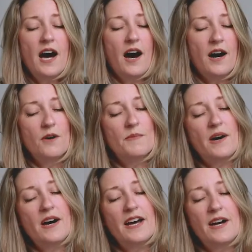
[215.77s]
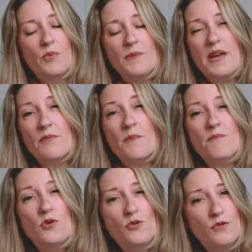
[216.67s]
Um, we may
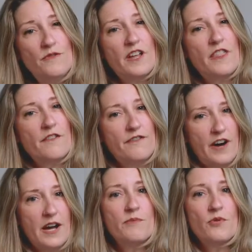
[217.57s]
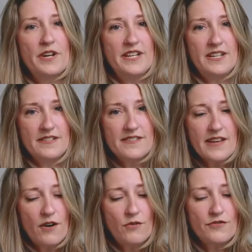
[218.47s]
remove the fibroid
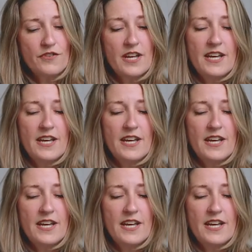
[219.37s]
itself